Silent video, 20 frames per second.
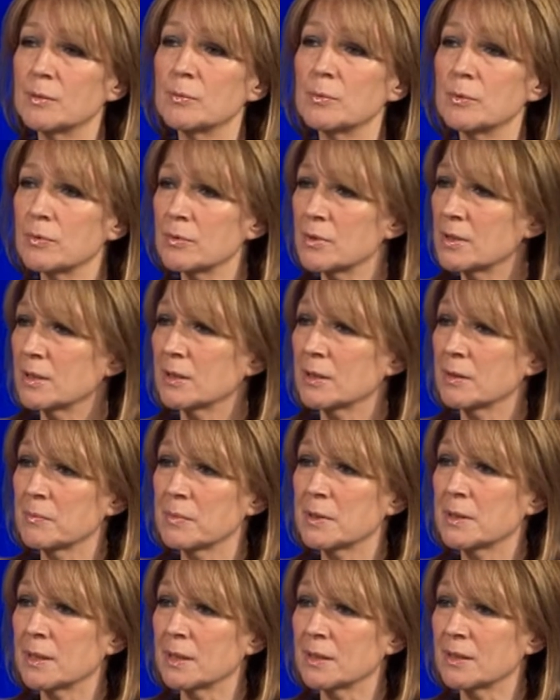
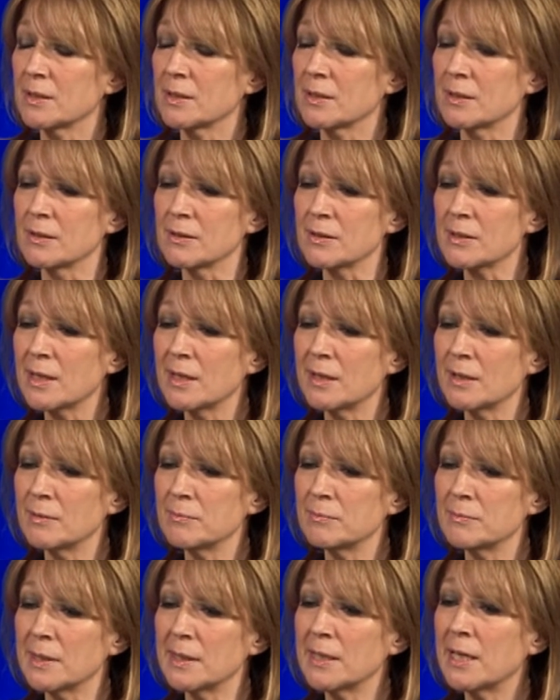circumstances. And
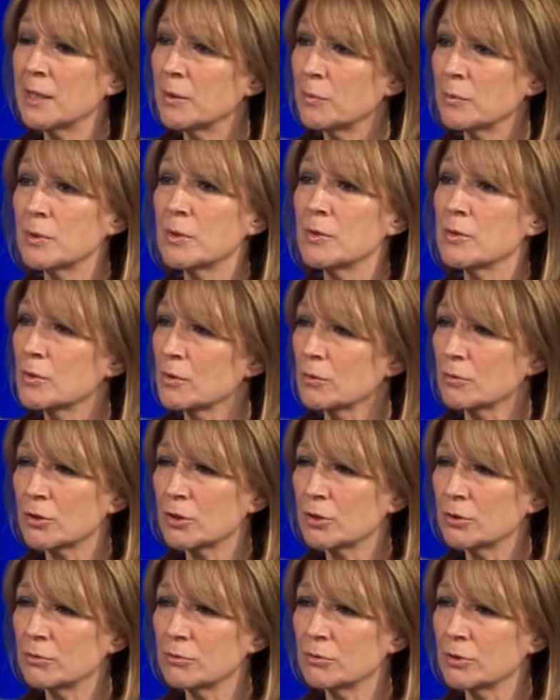anyone who's got
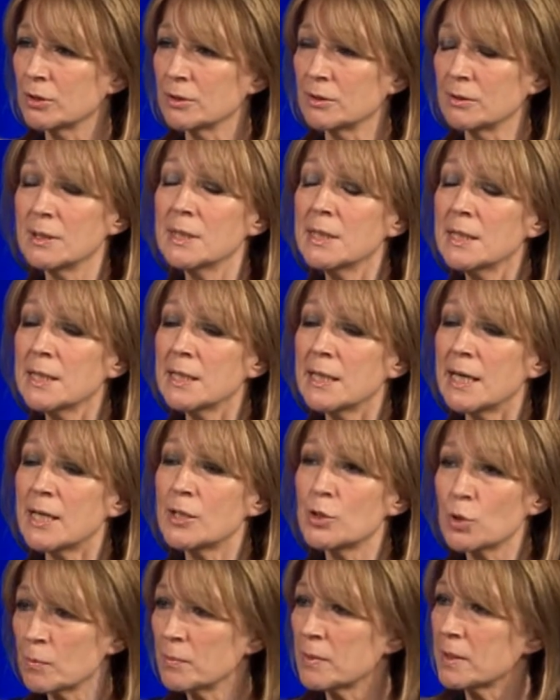children, it's
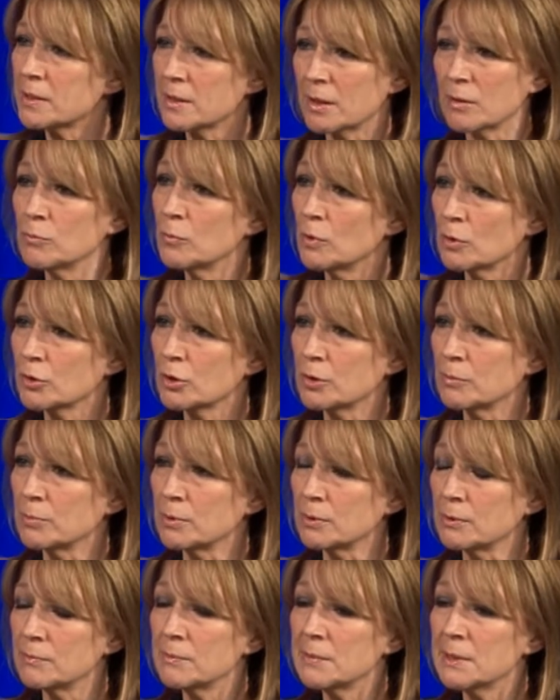almost
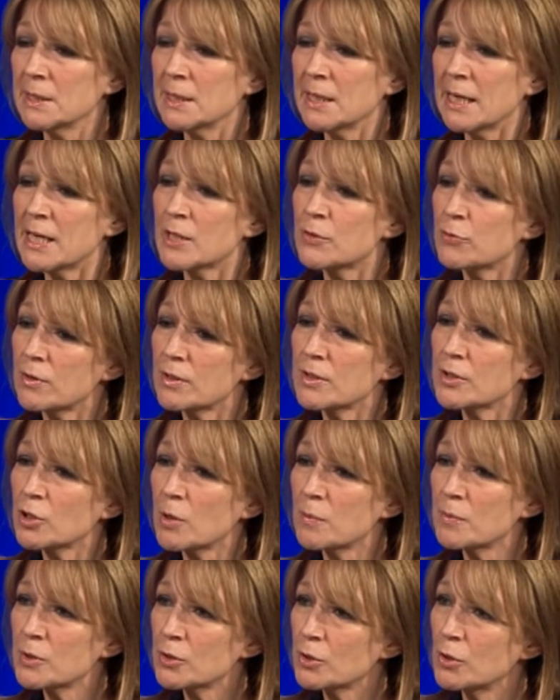unwatchable. As far as
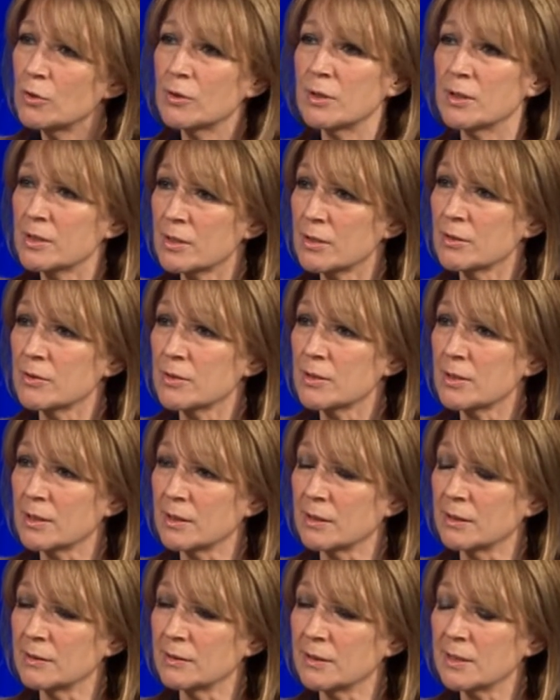Thomas Cook is
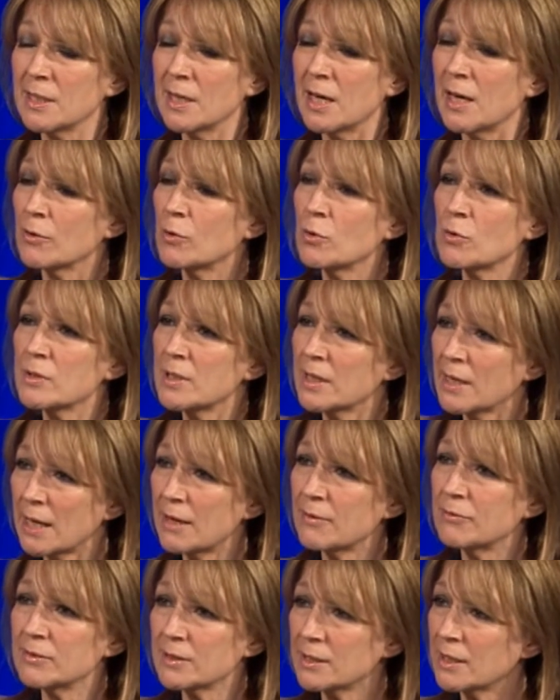concerned, of course, they
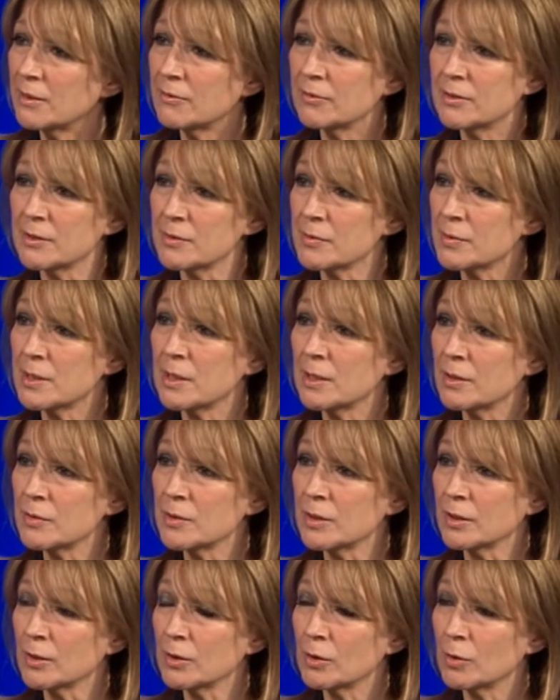haven't covered themselves in
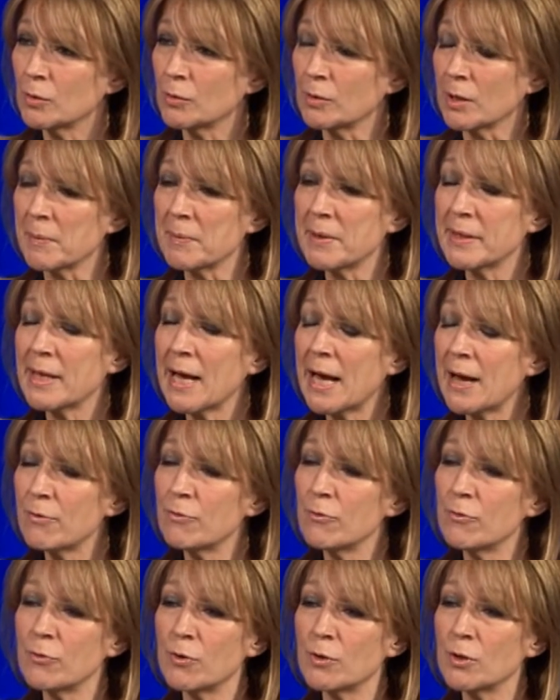glory. I mean, they haven't
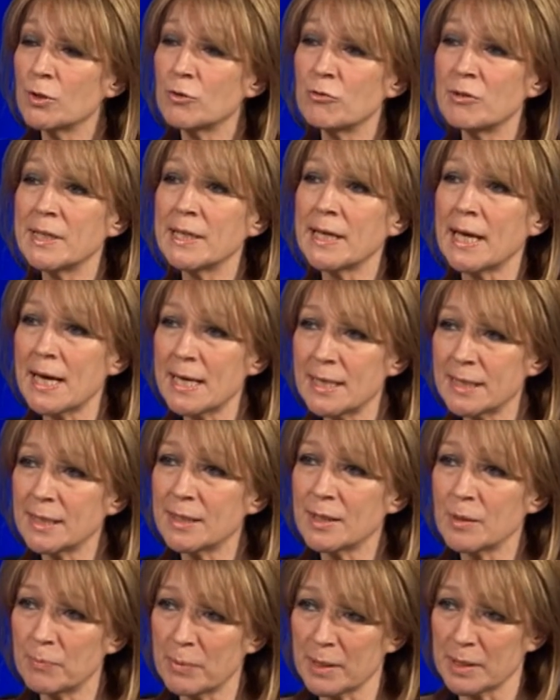followed really any of the
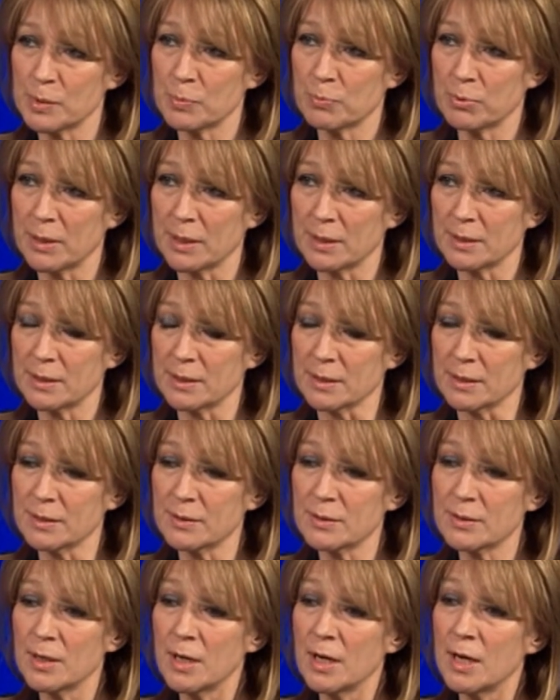best practice
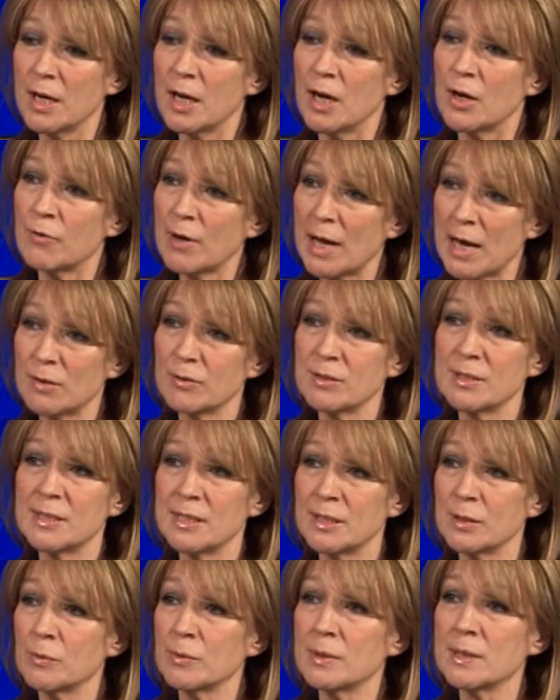of how to deal
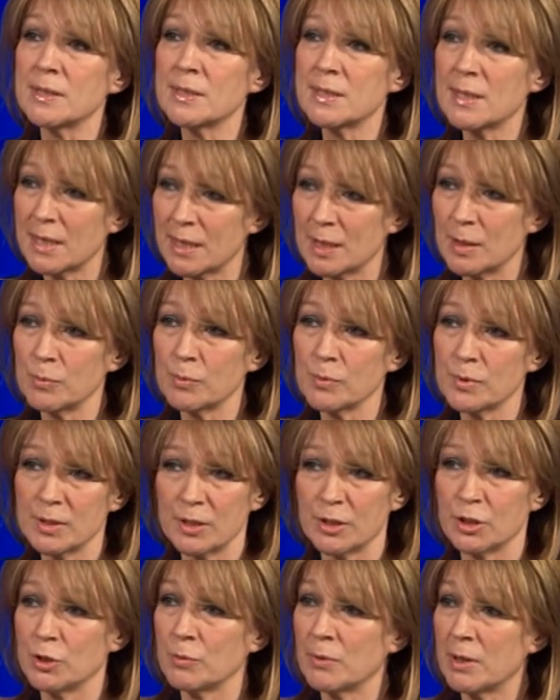with a terrible
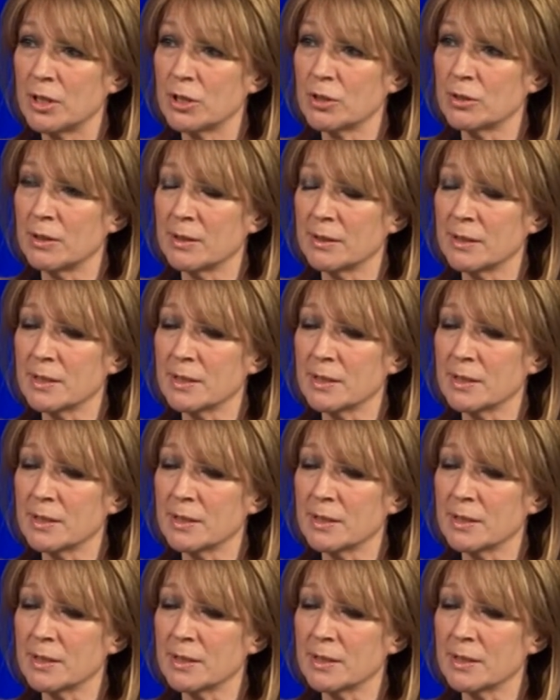situation like this.